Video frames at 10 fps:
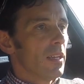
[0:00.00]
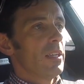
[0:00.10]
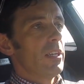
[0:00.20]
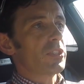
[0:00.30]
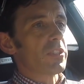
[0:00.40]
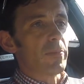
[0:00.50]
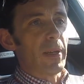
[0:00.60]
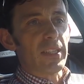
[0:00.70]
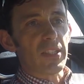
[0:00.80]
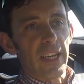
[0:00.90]

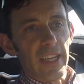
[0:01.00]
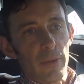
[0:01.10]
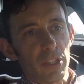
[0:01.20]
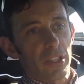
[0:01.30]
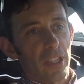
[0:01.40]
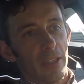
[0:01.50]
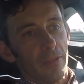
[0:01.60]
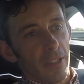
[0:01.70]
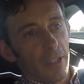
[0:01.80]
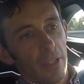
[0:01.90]
adjustability in it, which is kind of
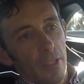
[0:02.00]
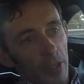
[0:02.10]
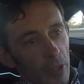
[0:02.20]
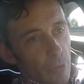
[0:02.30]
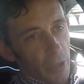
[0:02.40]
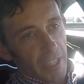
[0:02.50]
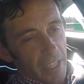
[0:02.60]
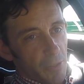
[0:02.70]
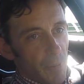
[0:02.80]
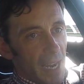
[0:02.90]
what you'd
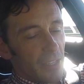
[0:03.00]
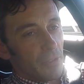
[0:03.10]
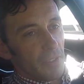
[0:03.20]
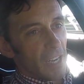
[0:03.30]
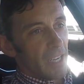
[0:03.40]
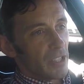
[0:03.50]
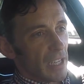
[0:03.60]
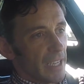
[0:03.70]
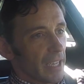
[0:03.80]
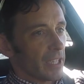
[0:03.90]
expect of guys
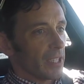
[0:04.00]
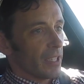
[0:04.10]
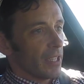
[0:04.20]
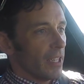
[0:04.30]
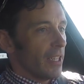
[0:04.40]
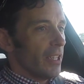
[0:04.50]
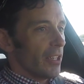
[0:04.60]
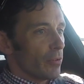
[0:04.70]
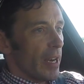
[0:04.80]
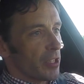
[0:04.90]
like
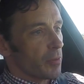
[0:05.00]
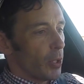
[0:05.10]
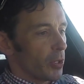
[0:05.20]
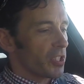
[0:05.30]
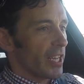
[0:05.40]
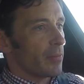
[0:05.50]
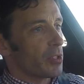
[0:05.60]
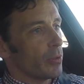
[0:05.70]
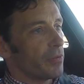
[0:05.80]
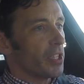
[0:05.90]
the Renault Sport team
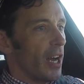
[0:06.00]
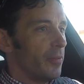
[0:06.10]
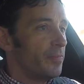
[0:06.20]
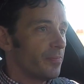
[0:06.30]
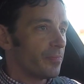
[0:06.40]
to have done.